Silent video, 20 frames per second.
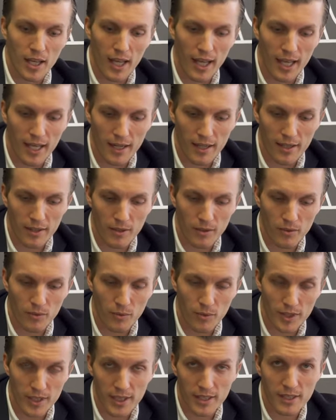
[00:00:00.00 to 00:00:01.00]
And
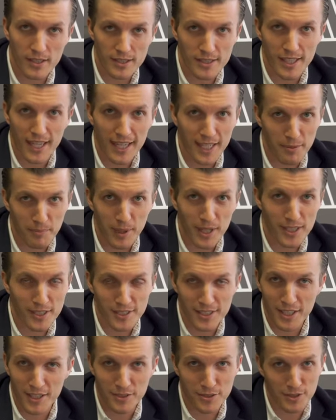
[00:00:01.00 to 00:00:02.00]
really, this 90 page
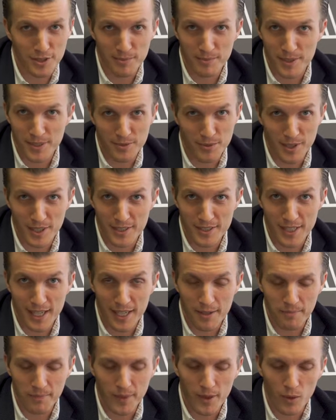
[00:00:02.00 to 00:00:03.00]
sales script is where it's
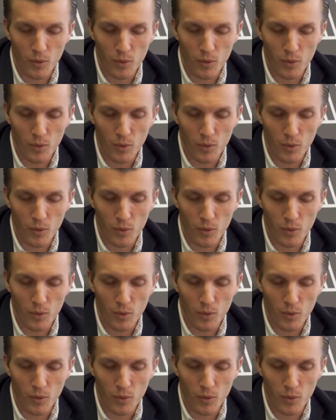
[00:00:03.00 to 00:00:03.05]
at.